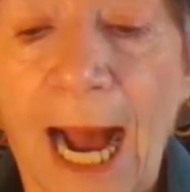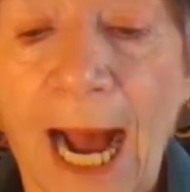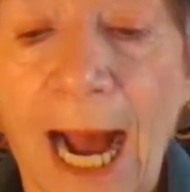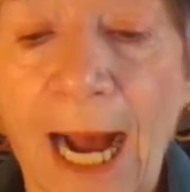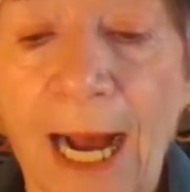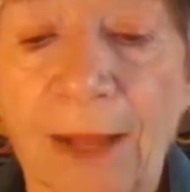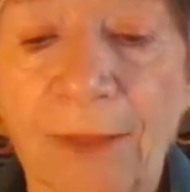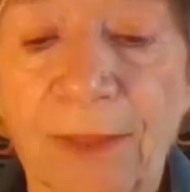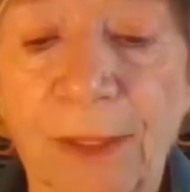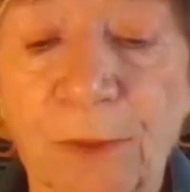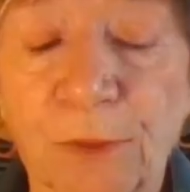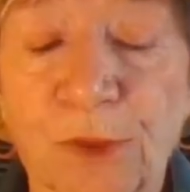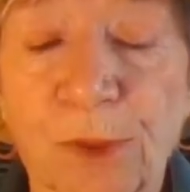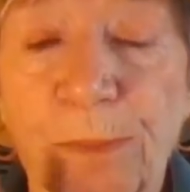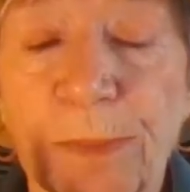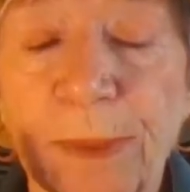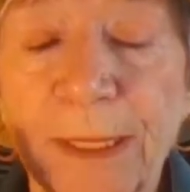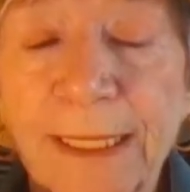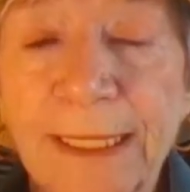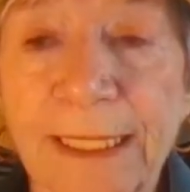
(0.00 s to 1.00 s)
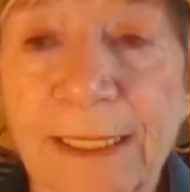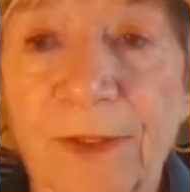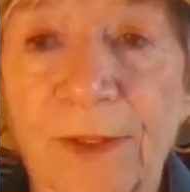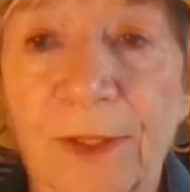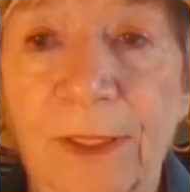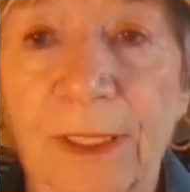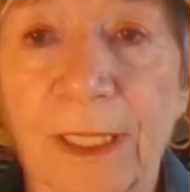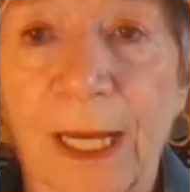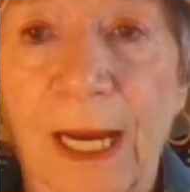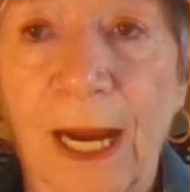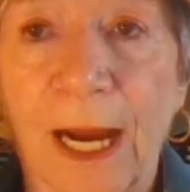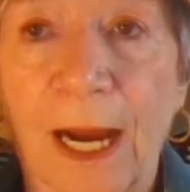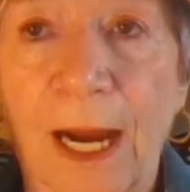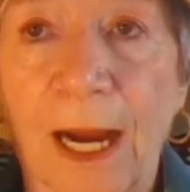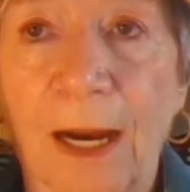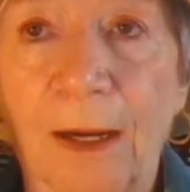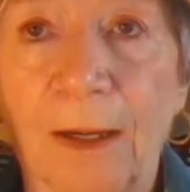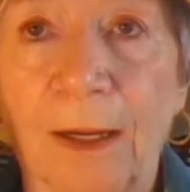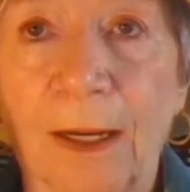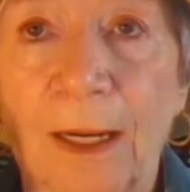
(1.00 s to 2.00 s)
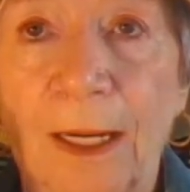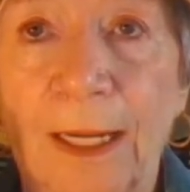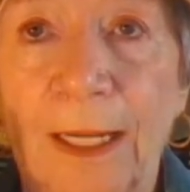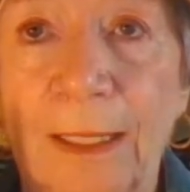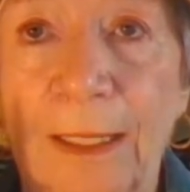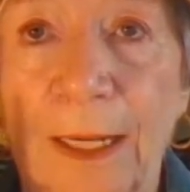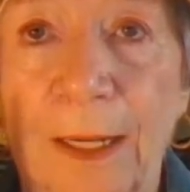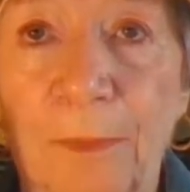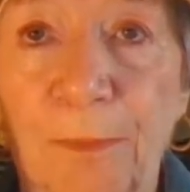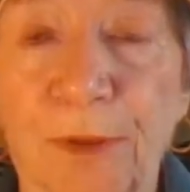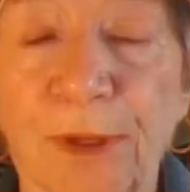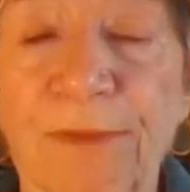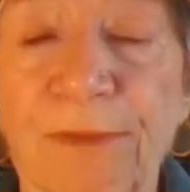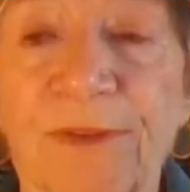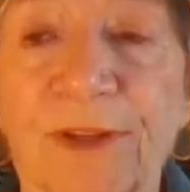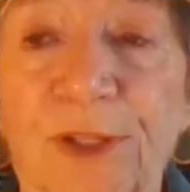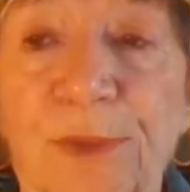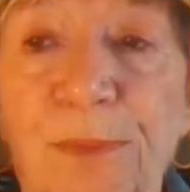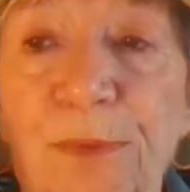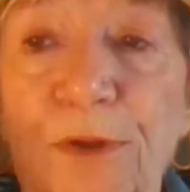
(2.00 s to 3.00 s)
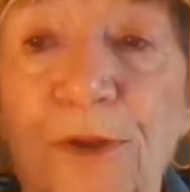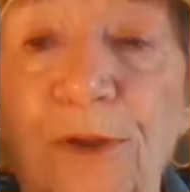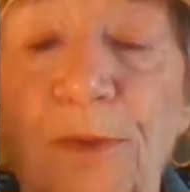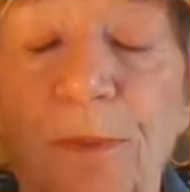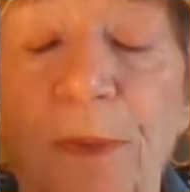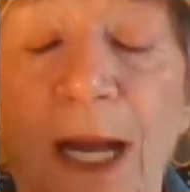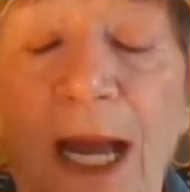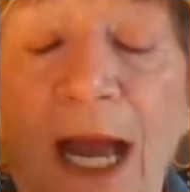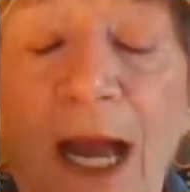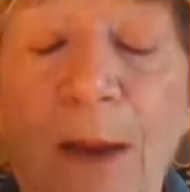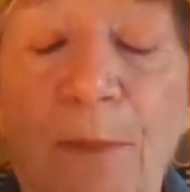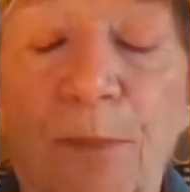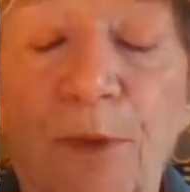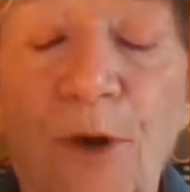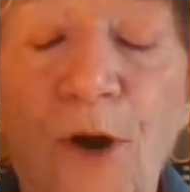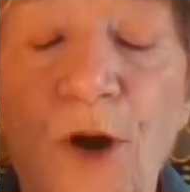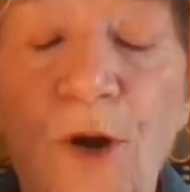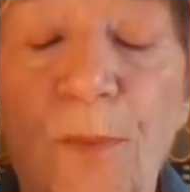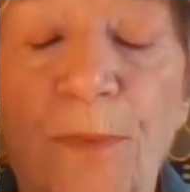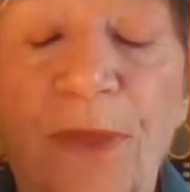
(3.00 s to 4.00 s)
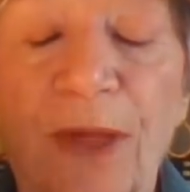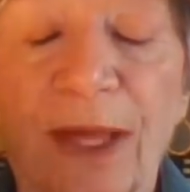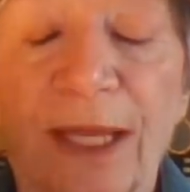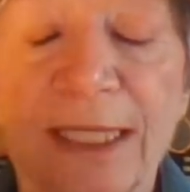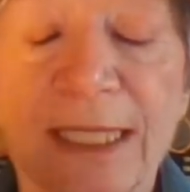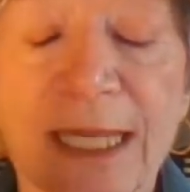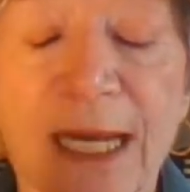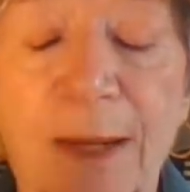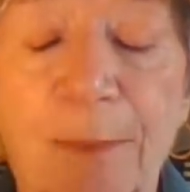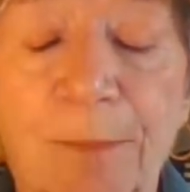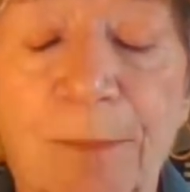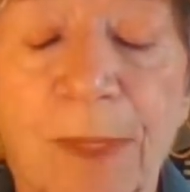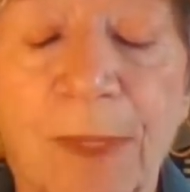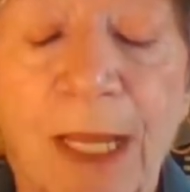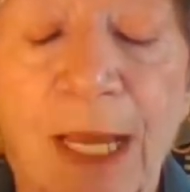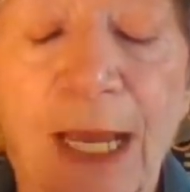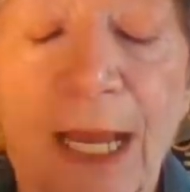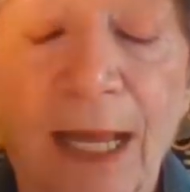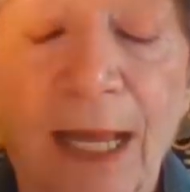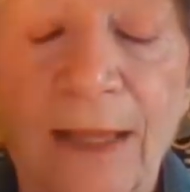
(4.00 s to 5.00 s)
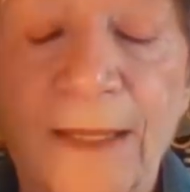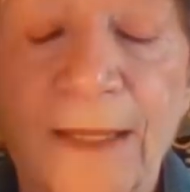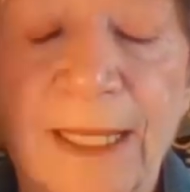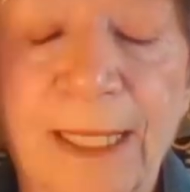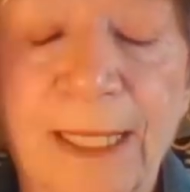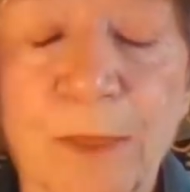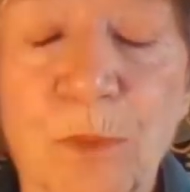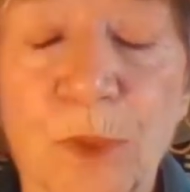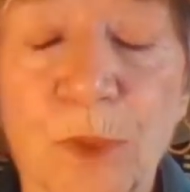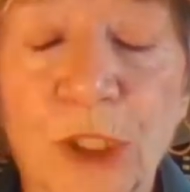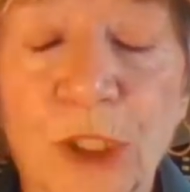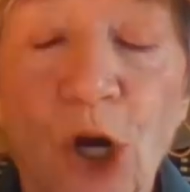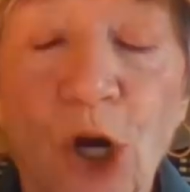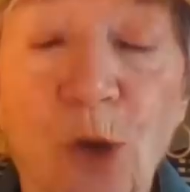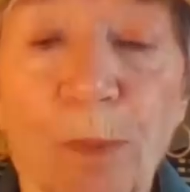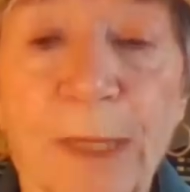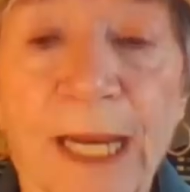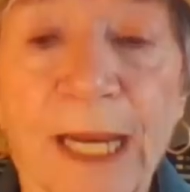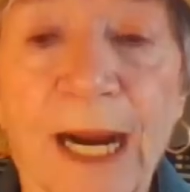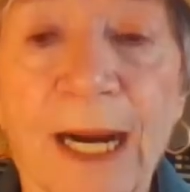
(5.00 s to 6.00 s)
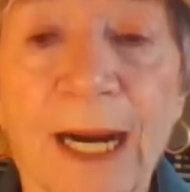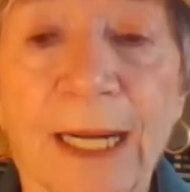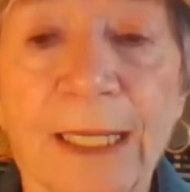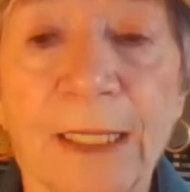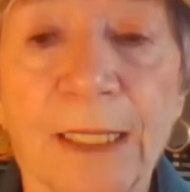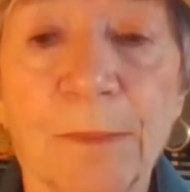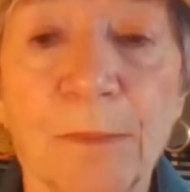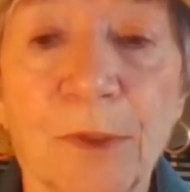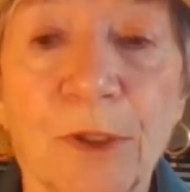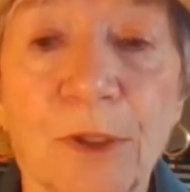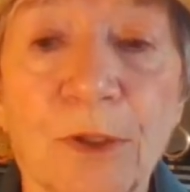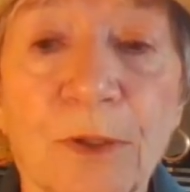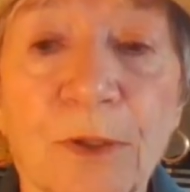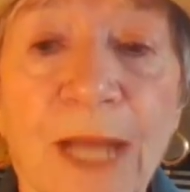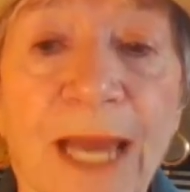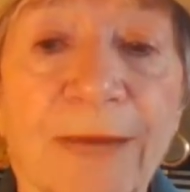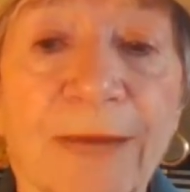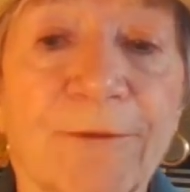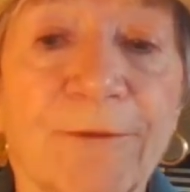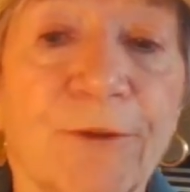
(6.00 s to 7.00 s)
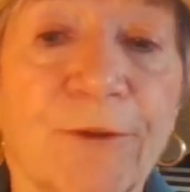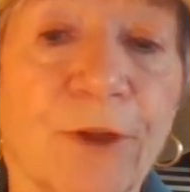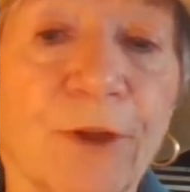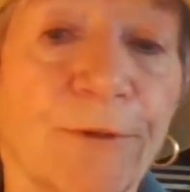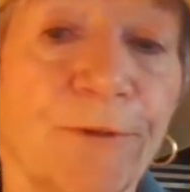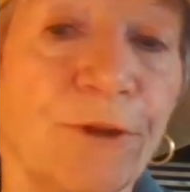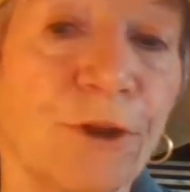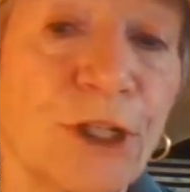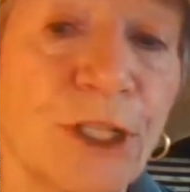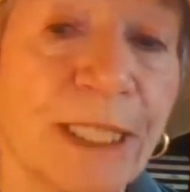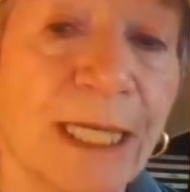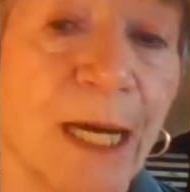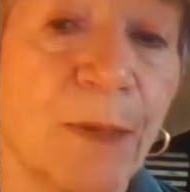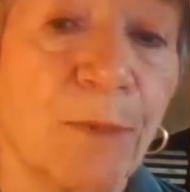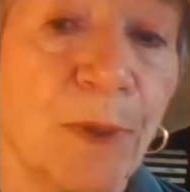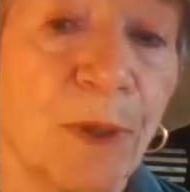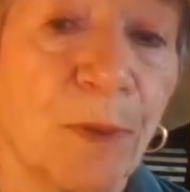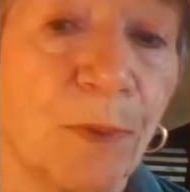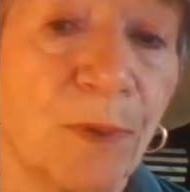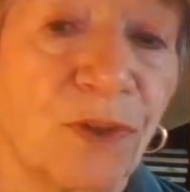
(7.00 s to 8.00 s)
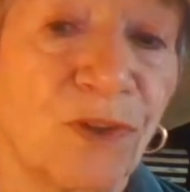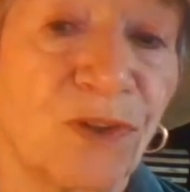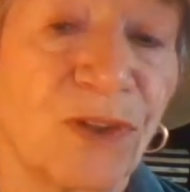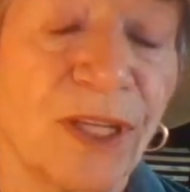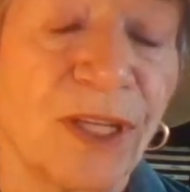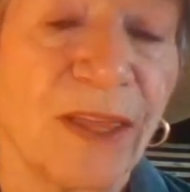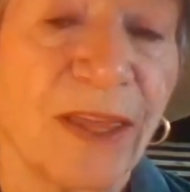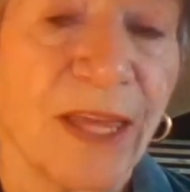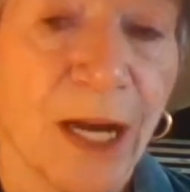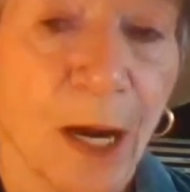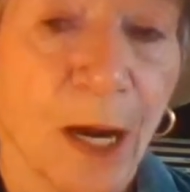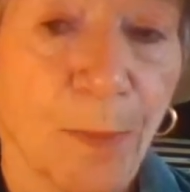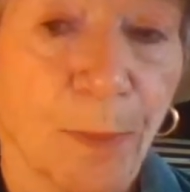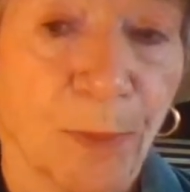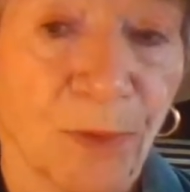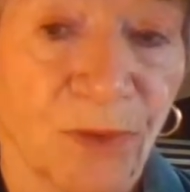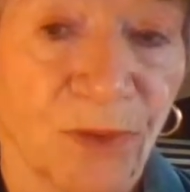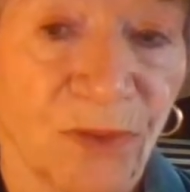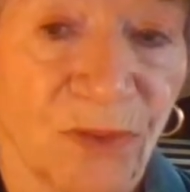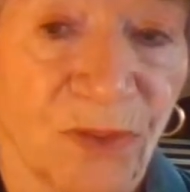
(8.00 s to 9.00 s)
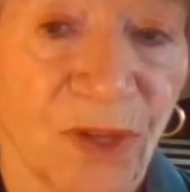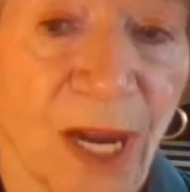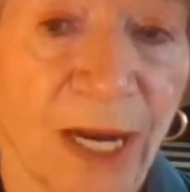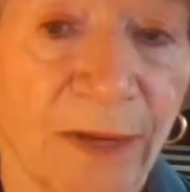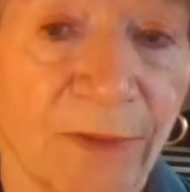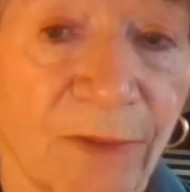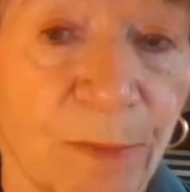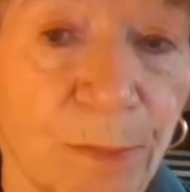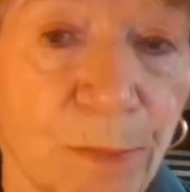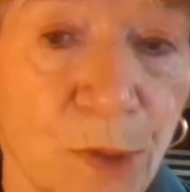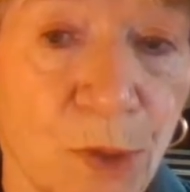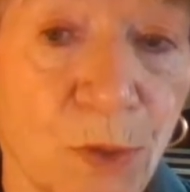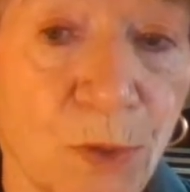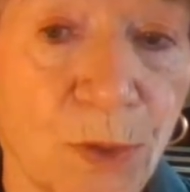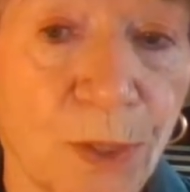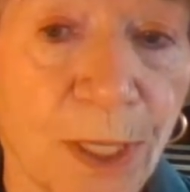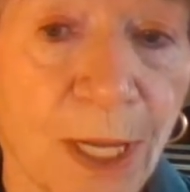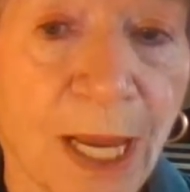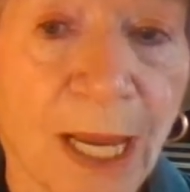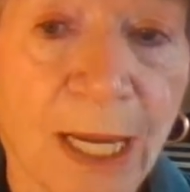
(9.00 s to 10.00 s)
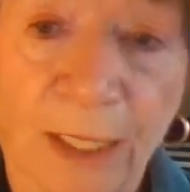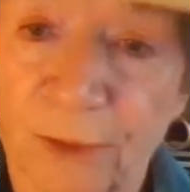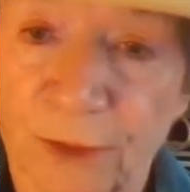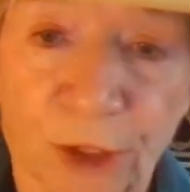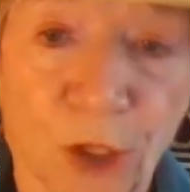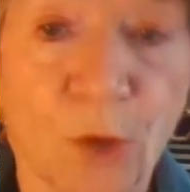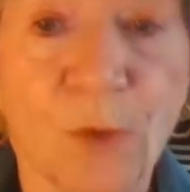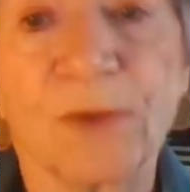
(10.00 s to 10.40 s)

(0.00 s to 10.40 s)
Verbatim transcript: uh, there was a big deal that uh, a, a previous probe probe that um, that it would go behind the moon, and for the first time we would see the opposite side of the moon because it mm-hmm.